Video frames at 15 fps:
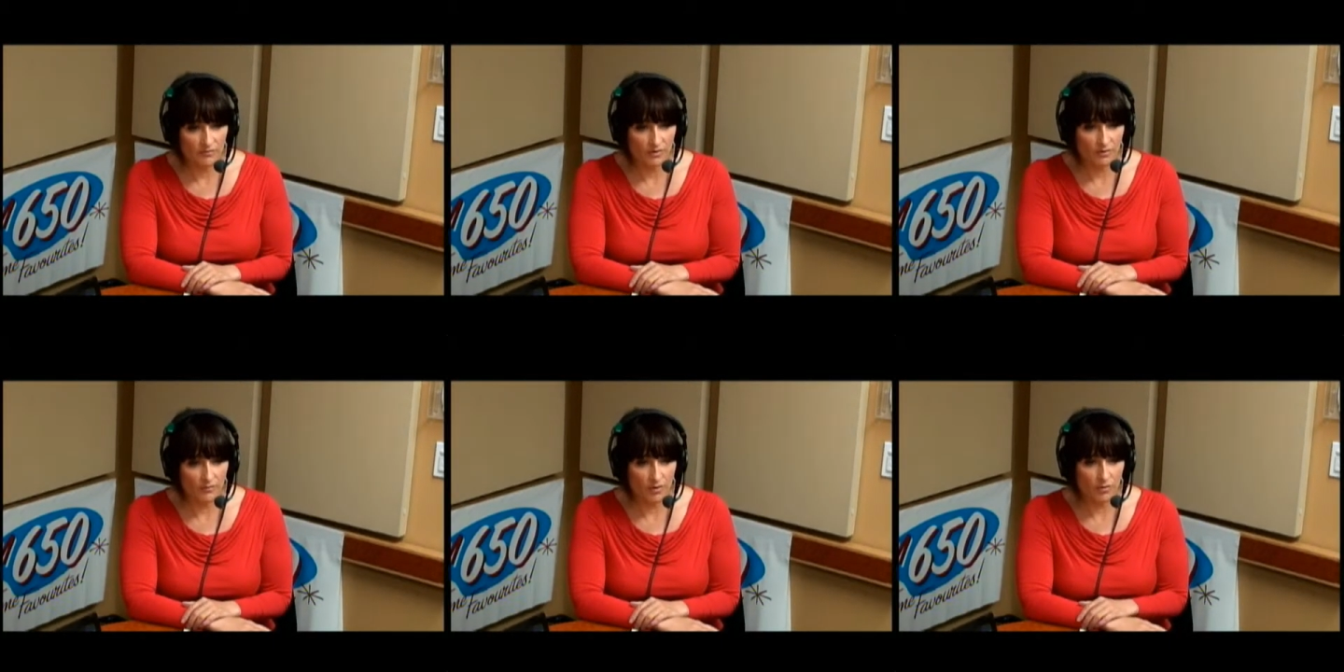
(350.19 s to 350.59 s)

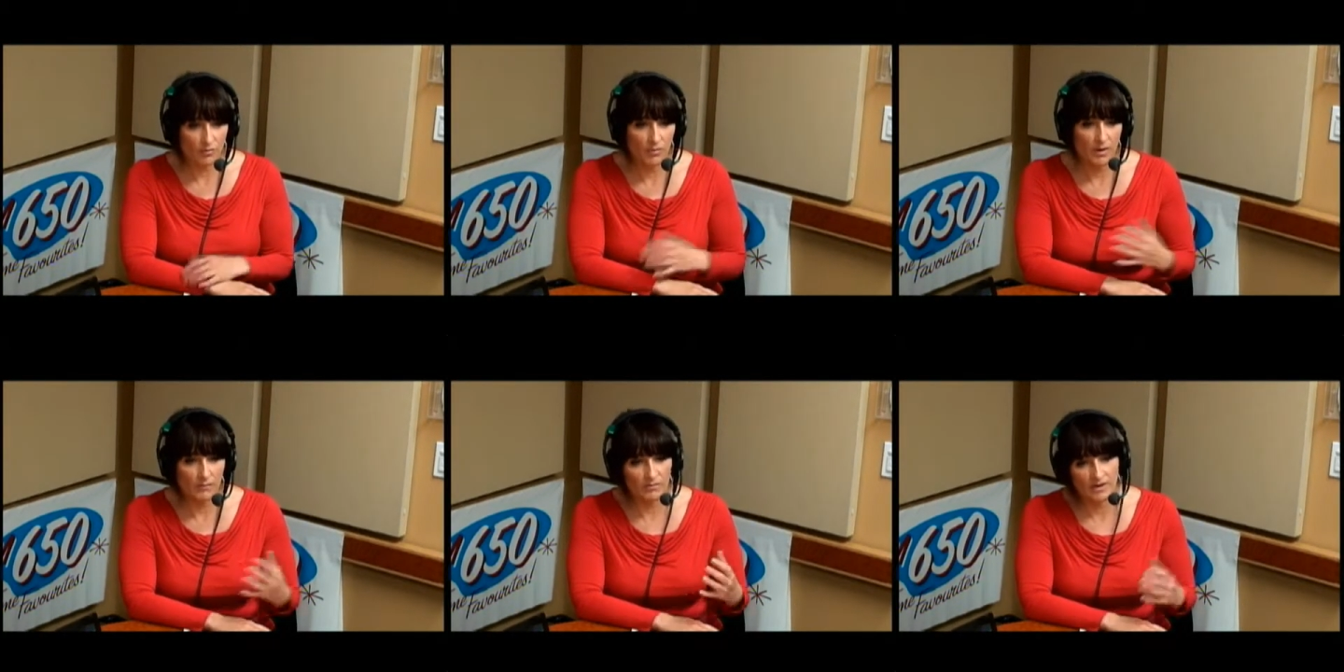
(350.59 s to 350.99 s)
for
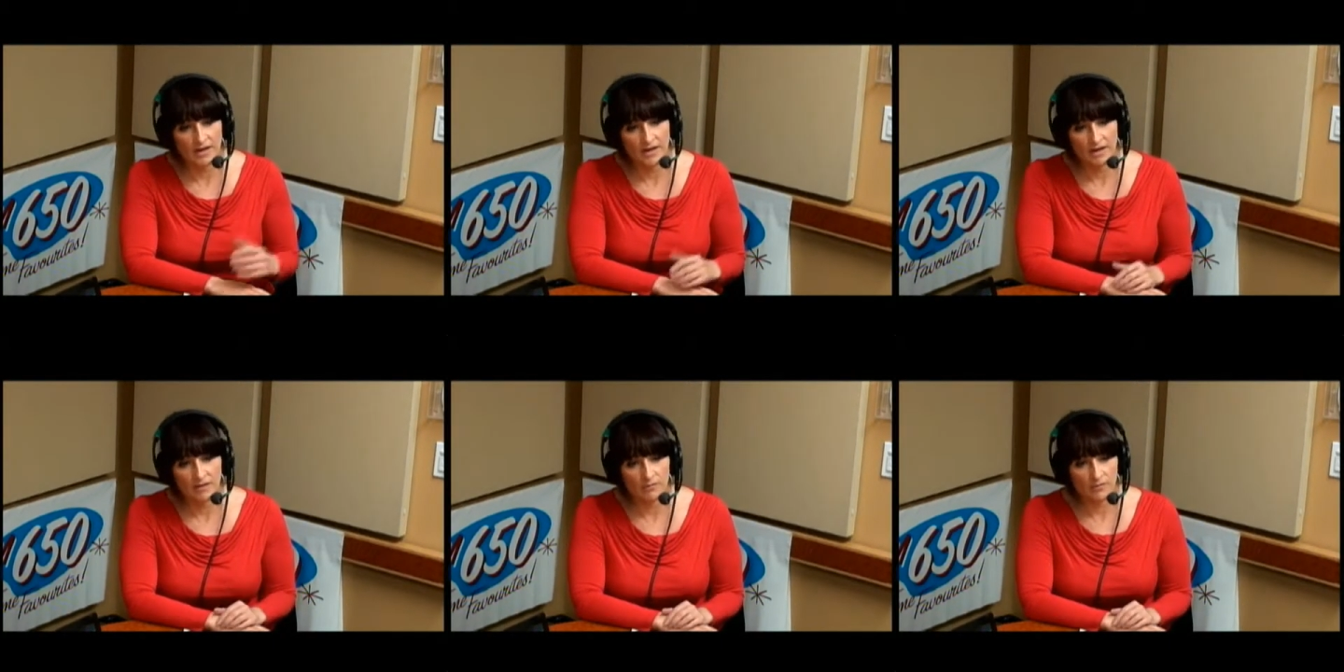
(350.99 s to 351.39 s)
growth by
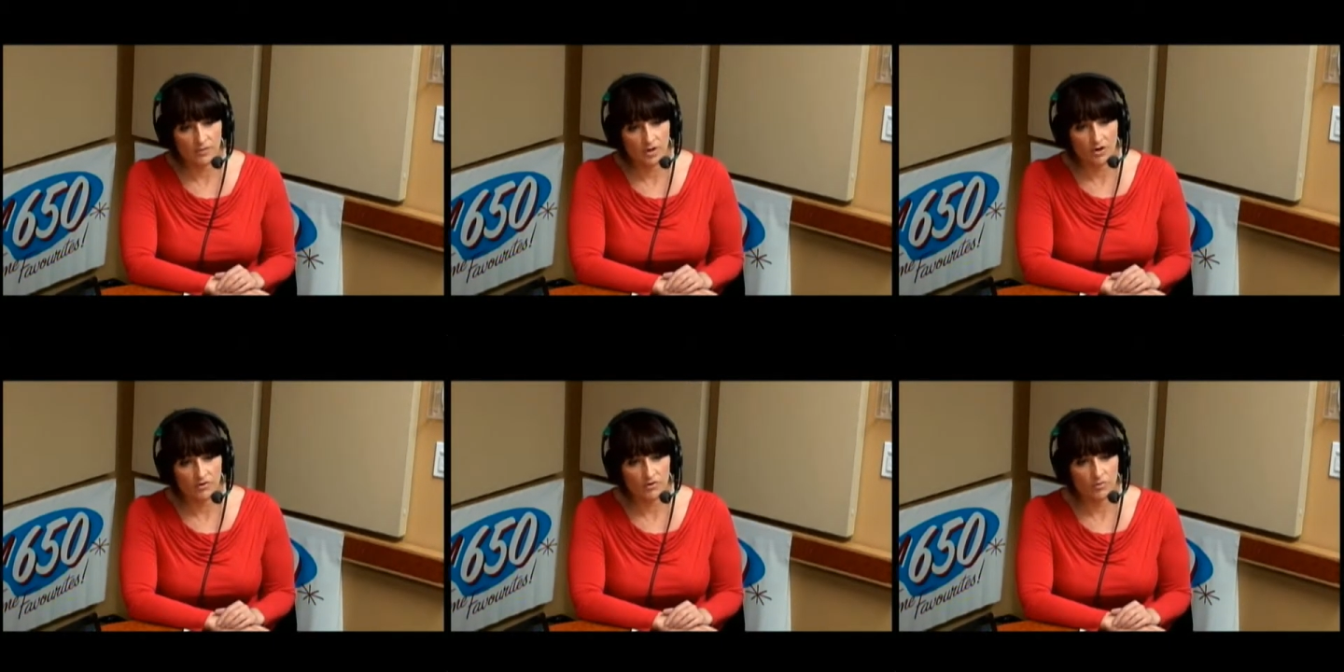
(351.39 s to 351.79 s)
bringing in
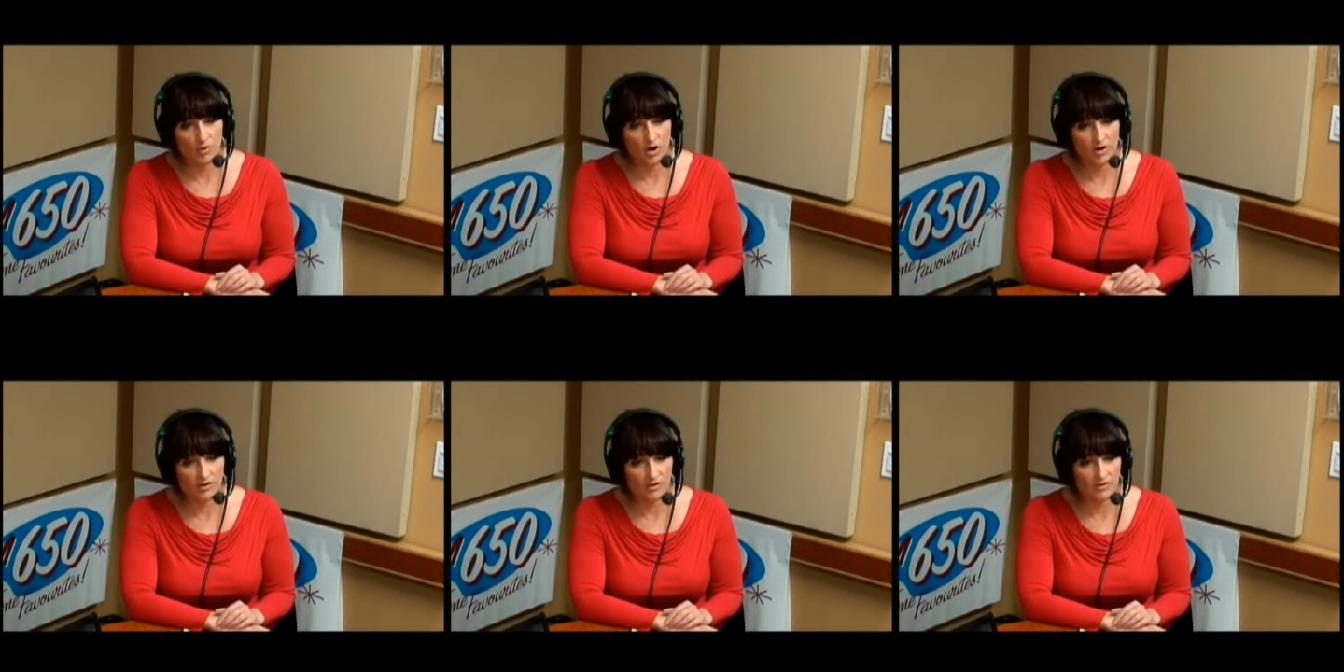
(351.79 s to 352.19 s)
larger
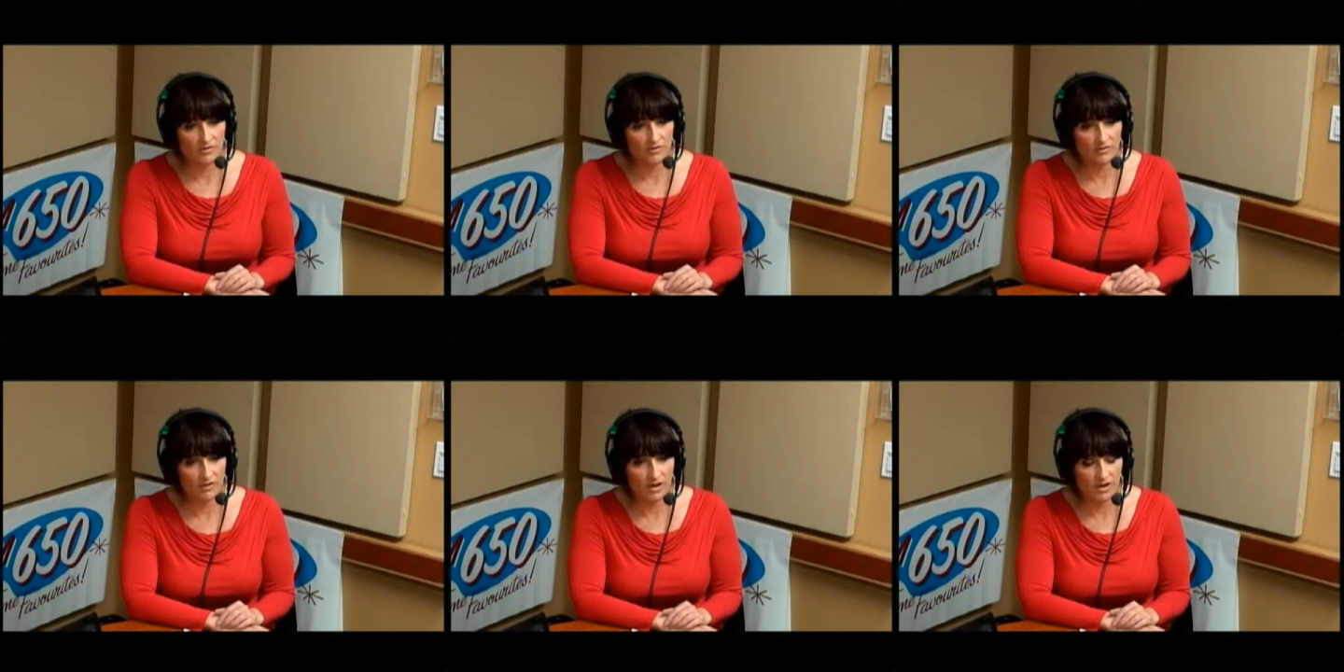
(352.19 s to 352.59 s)
partners,